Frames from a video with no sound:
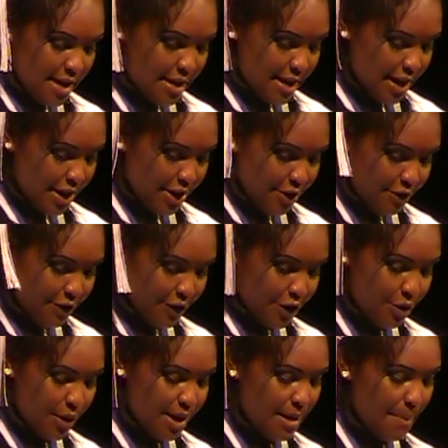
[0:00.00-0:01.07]
Thank you for
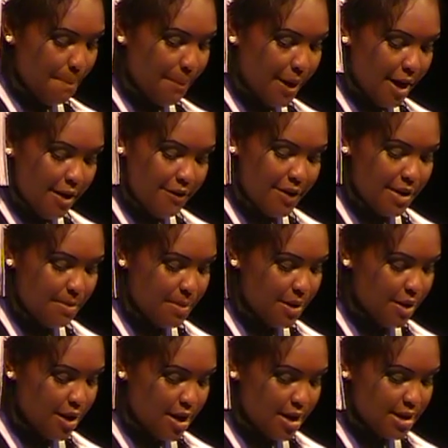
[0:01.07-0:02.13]
going above and
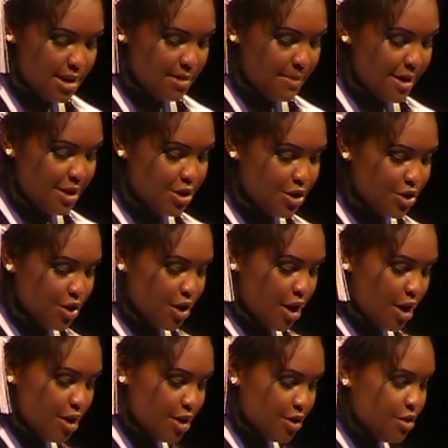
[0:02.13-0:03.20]
beyond to make sure
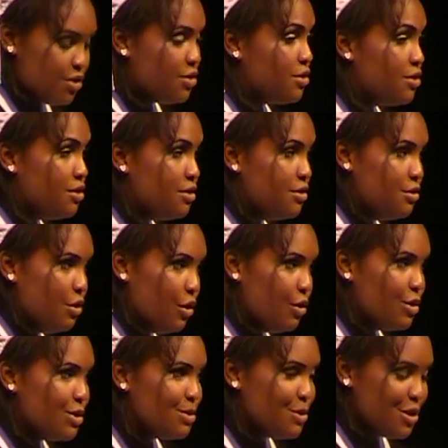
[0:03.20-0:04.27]
our
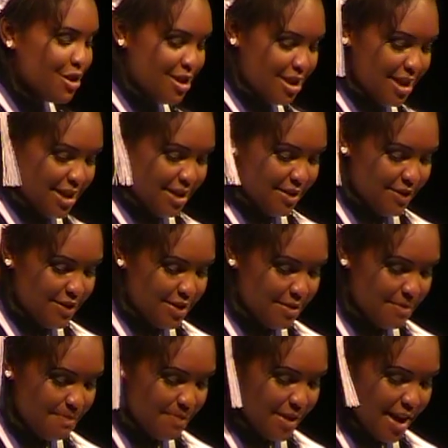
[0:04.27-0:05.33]
goals were achieved.
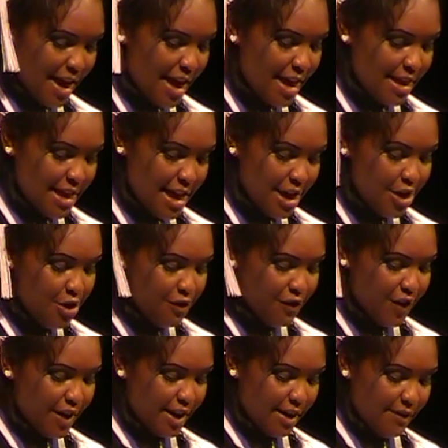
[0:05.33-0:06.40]
Thank you
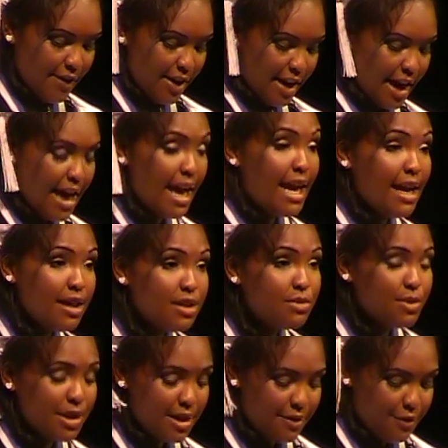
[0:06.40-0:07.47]
for giving
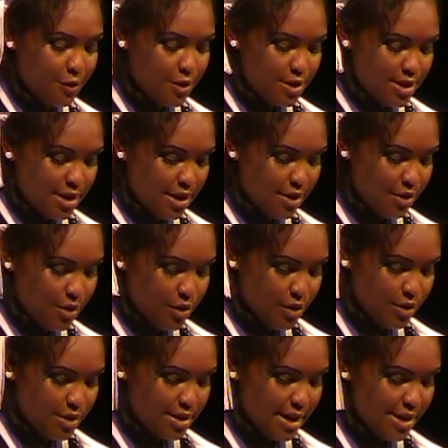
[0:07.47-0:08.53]
and reinforcing our
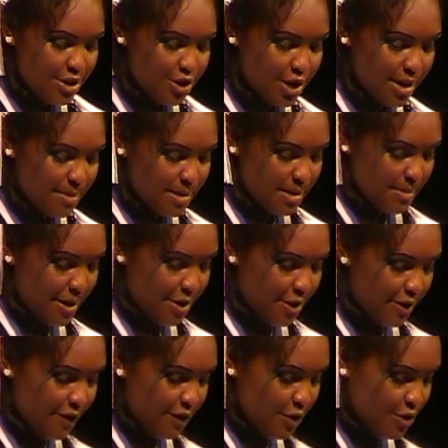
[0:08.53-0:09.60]
goals and dreams about
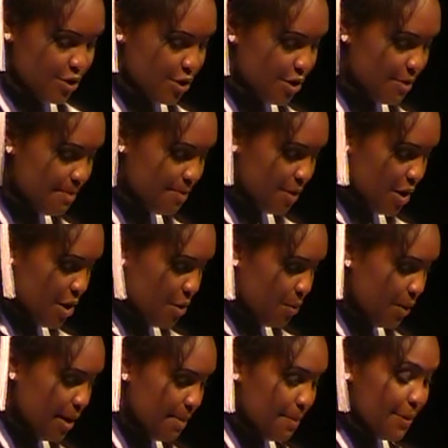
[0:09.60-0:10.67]
our future.
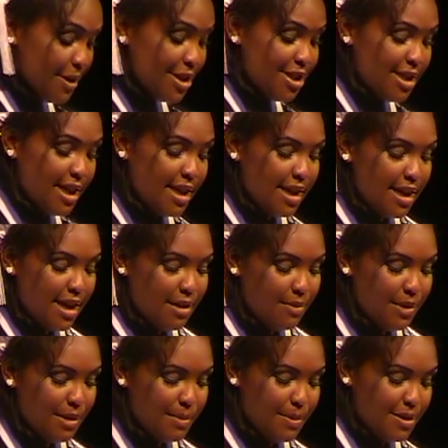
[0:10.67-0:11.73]
We appreciate it and
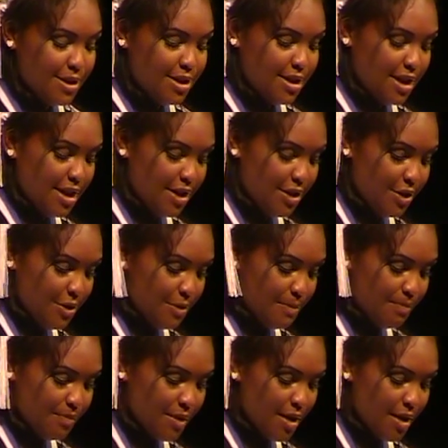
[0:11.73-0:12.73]
we appreciate you.